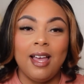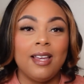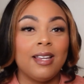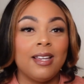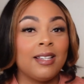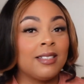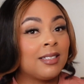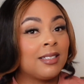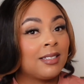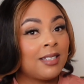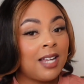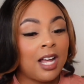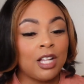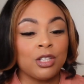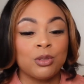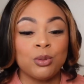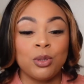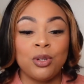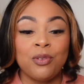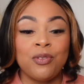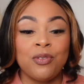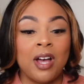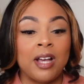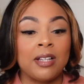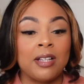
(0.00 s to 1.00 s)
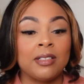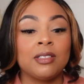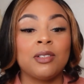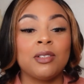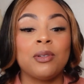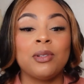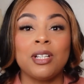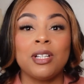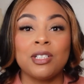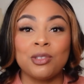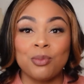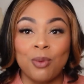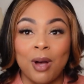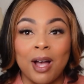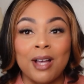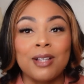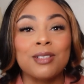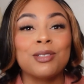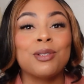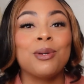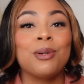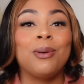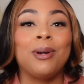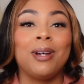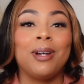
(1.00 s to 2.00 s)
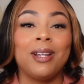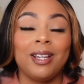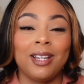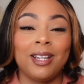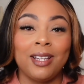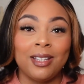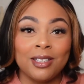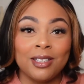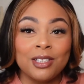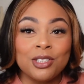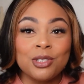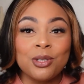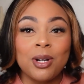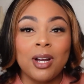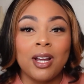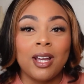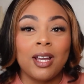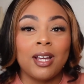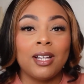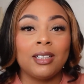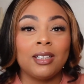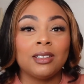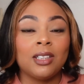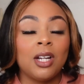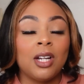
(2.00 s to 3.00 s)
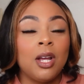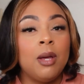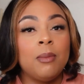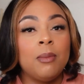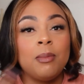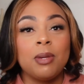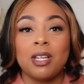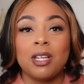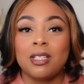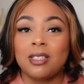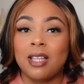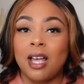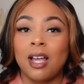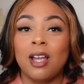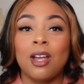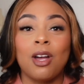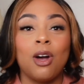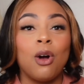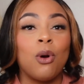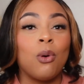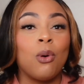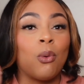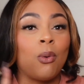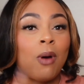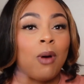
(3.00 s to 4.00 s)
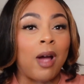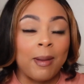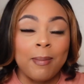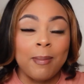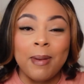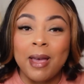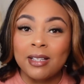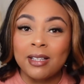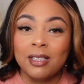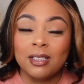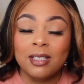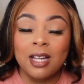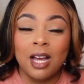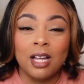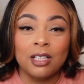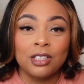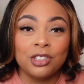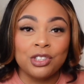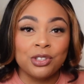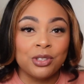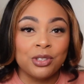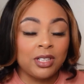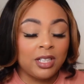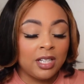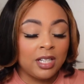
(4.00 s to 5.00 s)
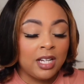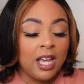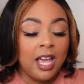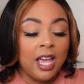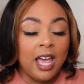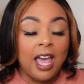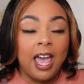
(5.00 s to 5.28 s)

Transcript: It's a dollar twenty-five, so that's why it's going in the trash because I can go right back to Dollar Tree